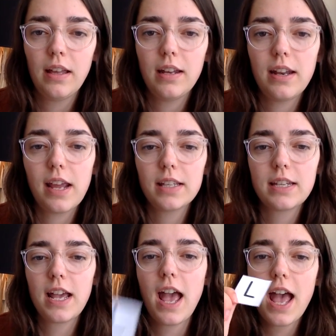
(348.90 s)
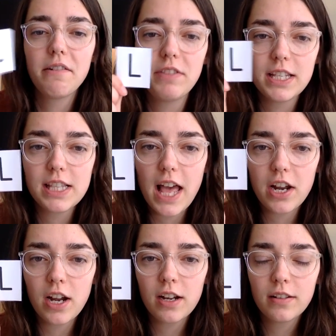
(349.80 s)
Next I have this
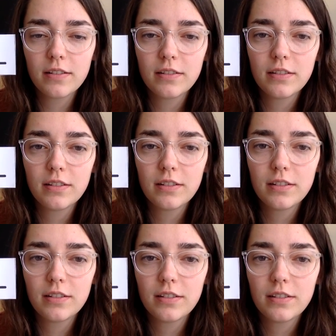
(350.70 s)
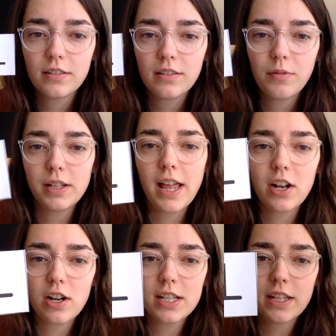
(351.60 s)
letter. What
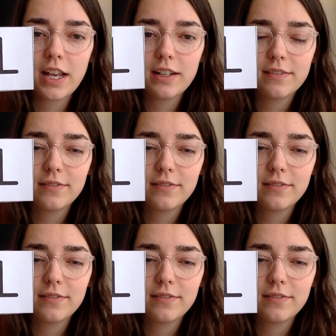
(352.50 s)
letter is it?